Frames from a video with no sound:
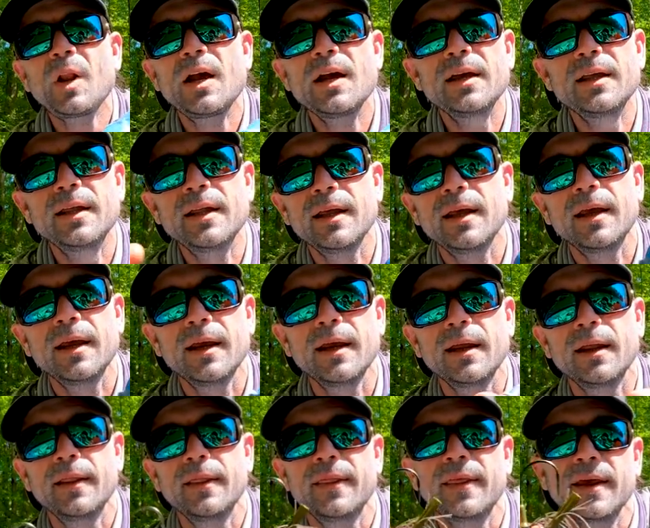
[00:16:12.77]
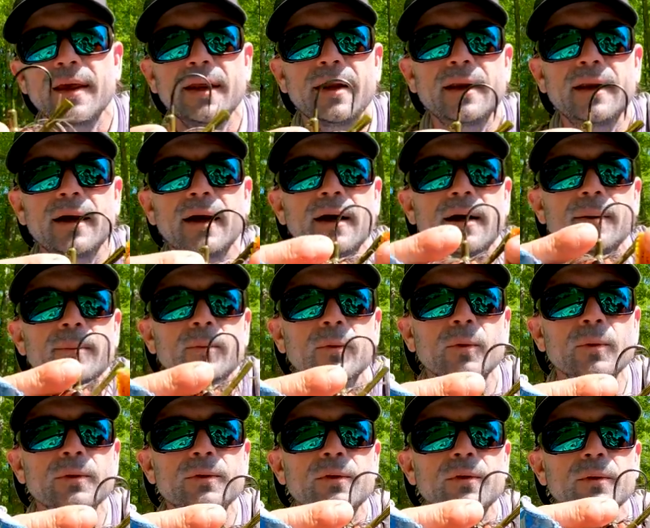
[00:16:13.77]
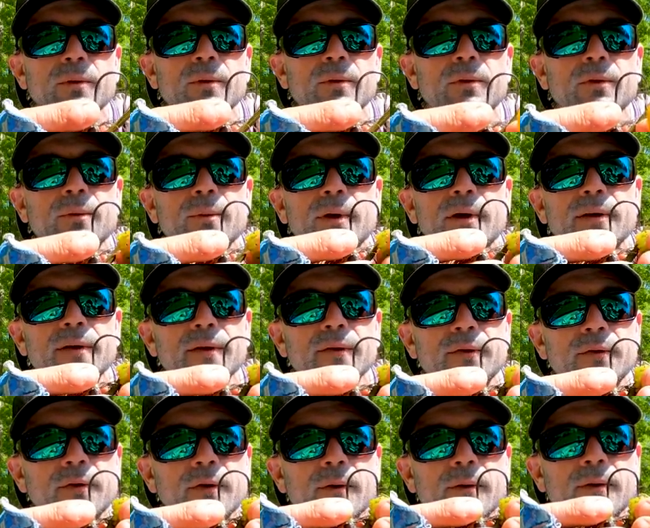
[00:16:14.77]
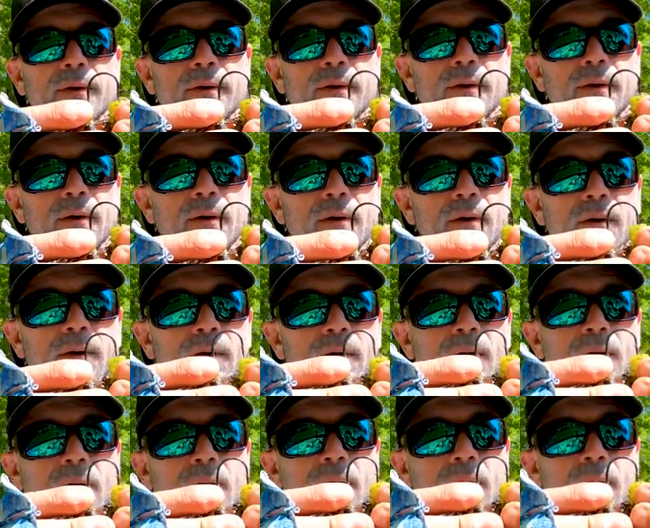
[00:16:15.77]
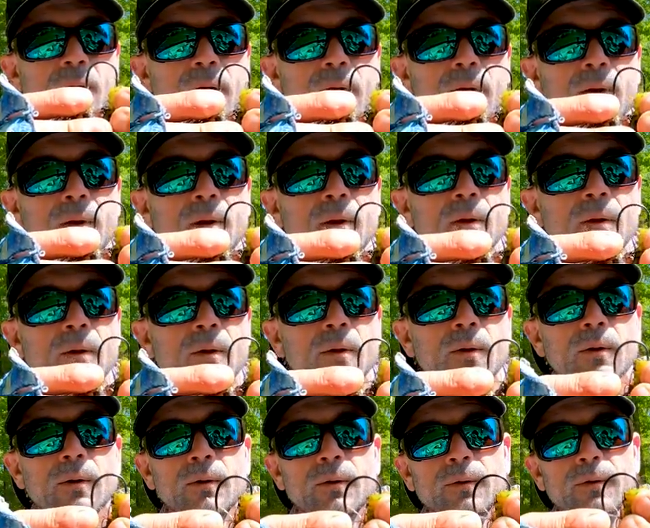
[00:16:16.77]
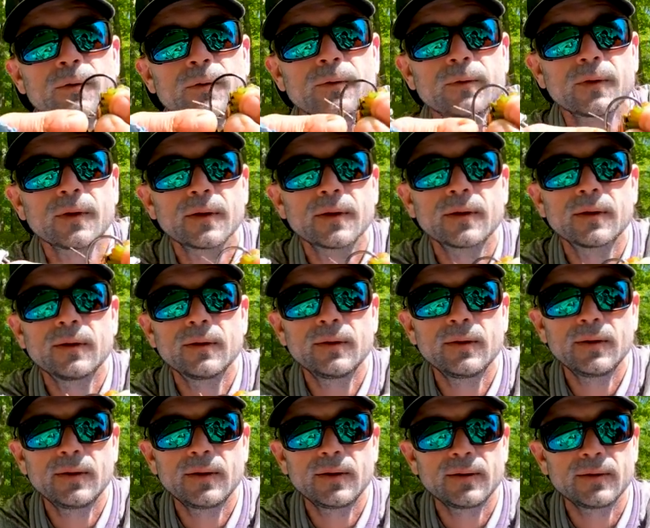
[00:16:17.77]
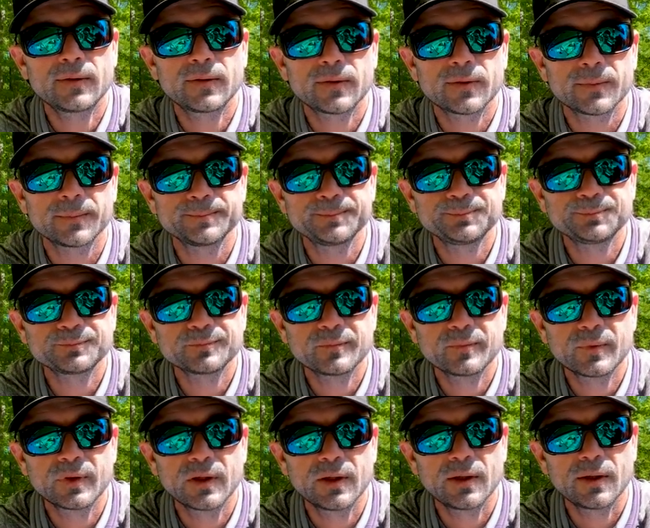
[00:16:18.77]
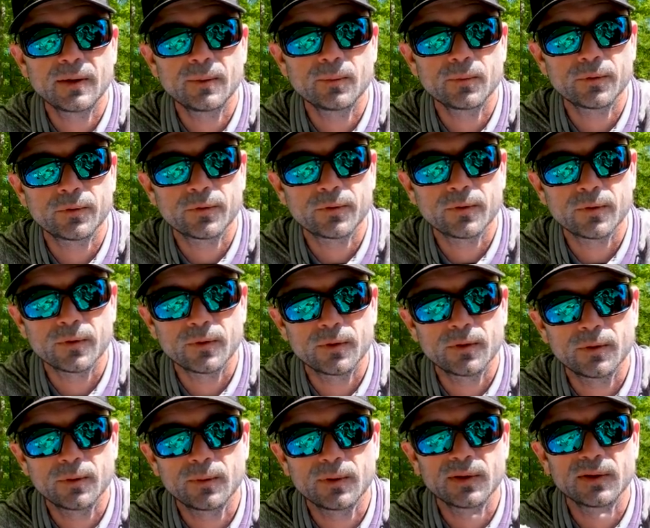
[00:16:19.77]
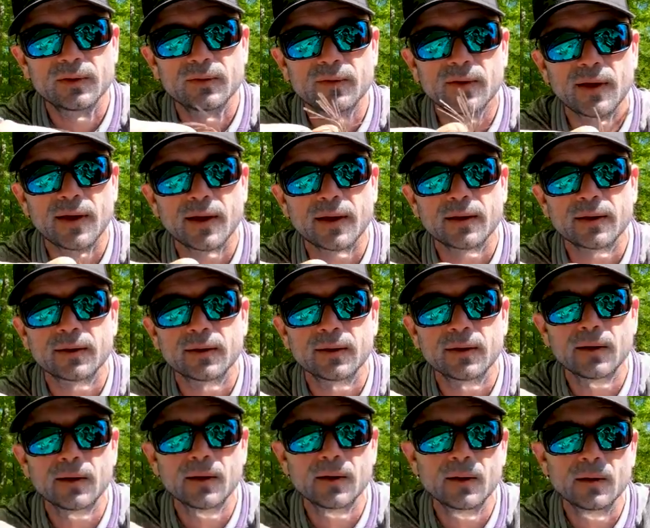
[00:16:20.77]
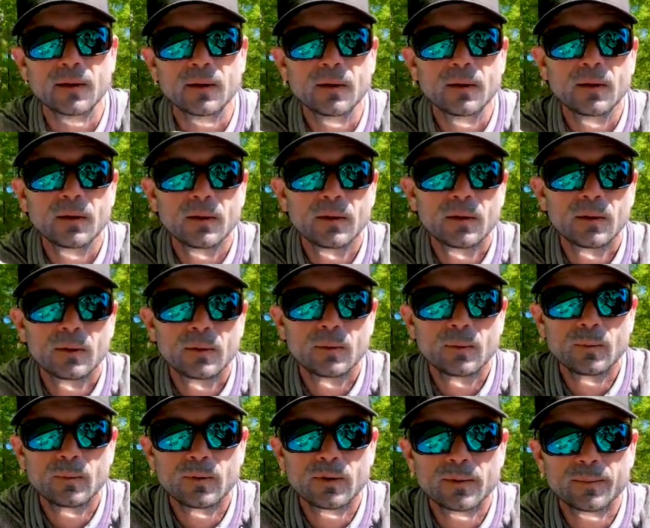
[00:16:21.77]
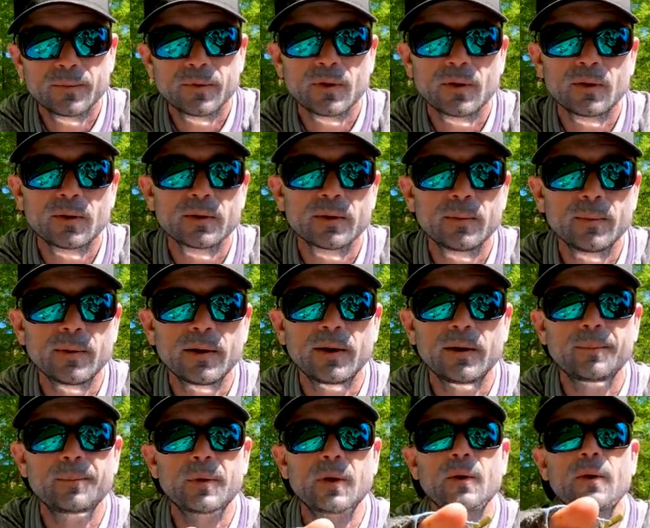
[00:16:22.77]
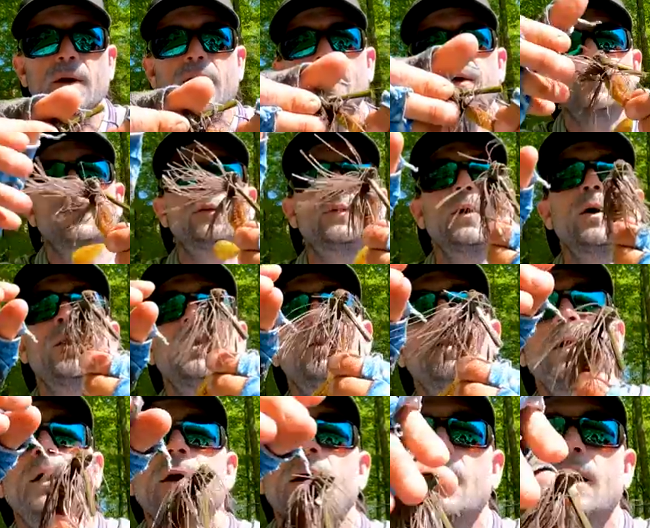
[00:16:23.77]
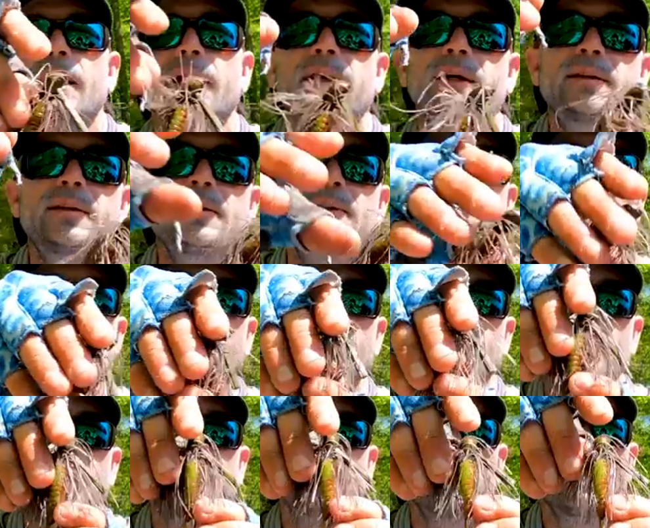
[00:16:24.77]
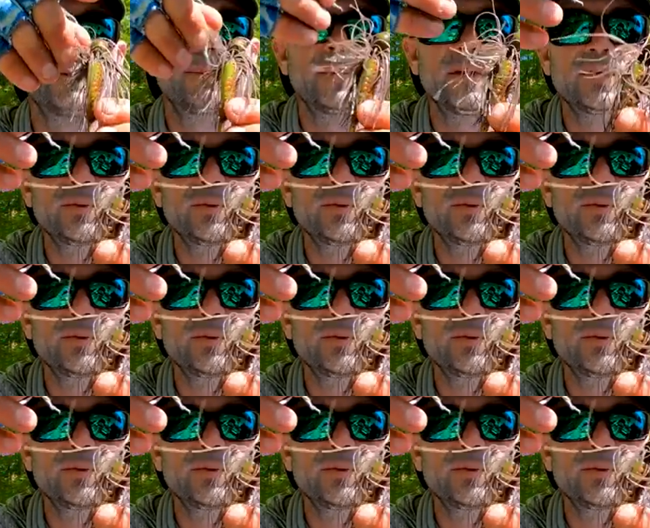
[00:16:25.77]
And then I'm going to thread this joker on, just like this. And I will show you exactly what I'm talking about. Okay, so I got this thing rigged up.